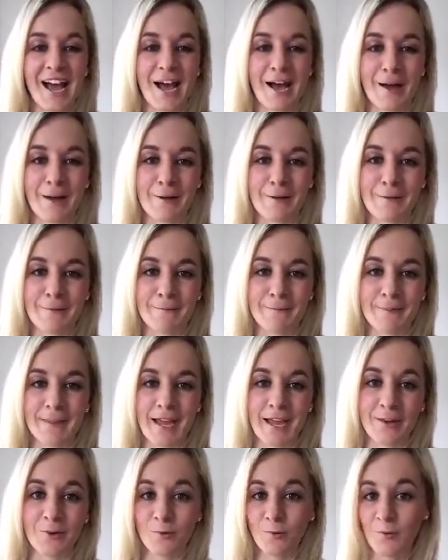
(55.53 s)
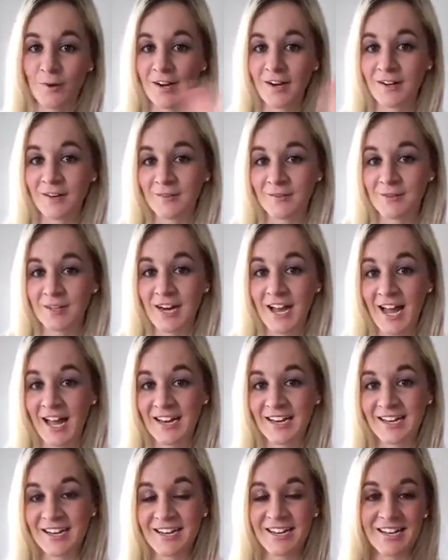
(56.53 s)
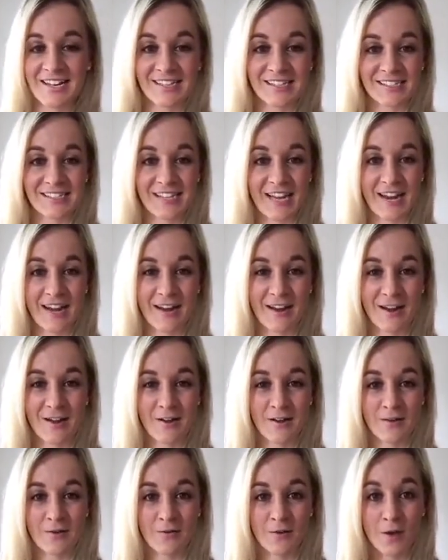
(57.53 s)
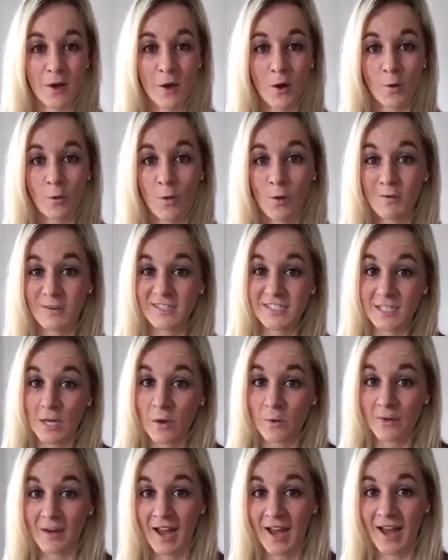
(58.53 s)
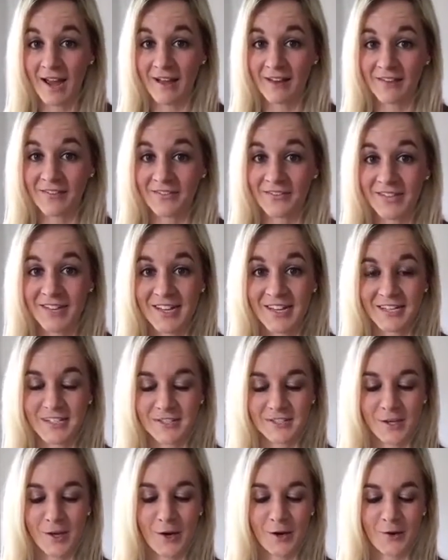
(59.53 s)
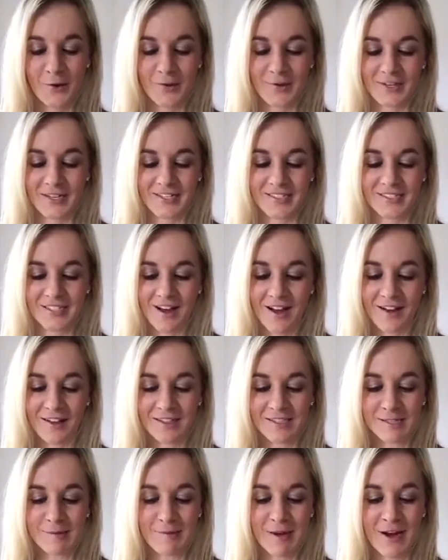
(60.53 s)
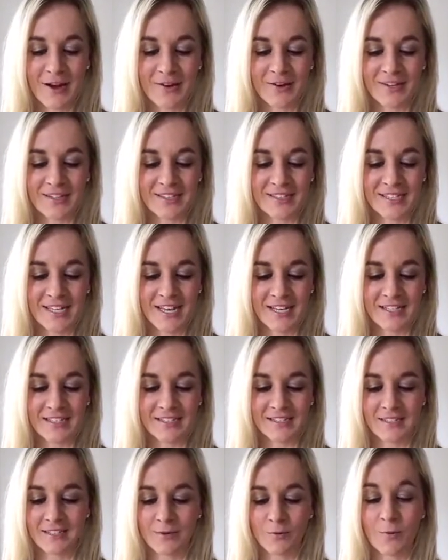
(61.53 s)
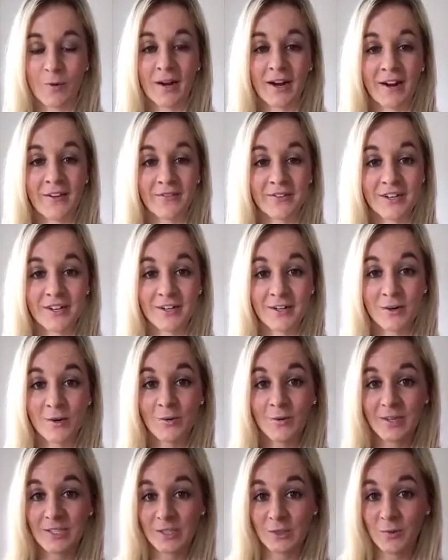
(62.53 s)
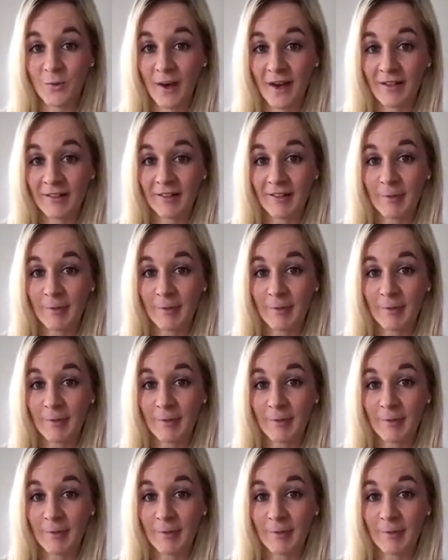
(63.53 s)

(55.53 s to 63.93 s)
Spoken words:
and where we're headed instead of what we don't have. So it talks about, it says, whatever we dwell